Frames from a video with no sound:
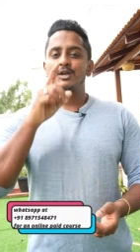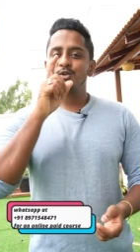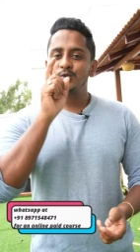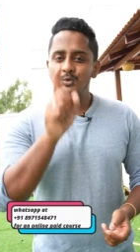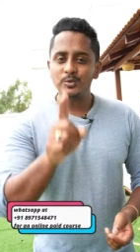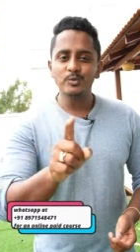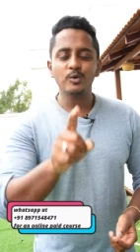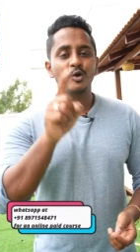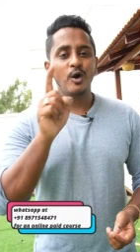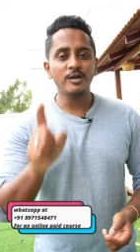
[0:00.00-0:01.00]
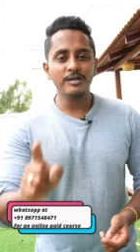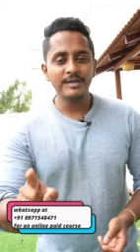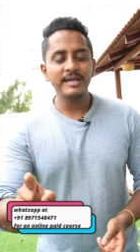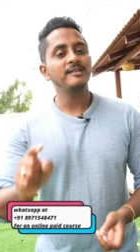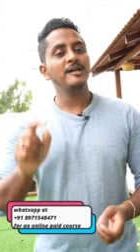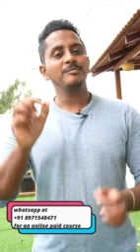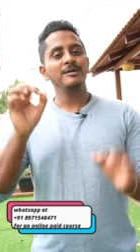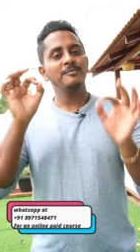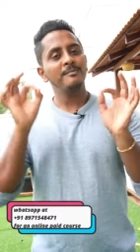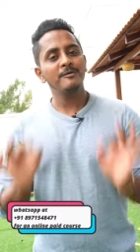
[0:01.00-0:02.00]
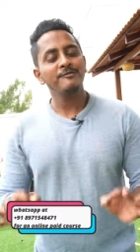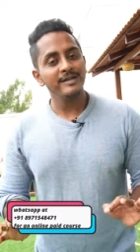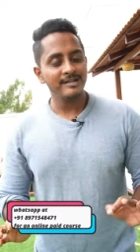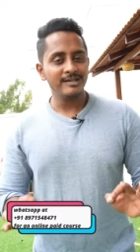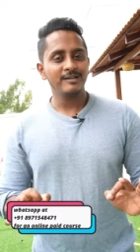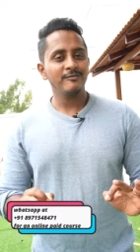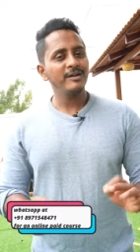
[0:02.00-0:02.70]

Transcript: You got to read them perfectly.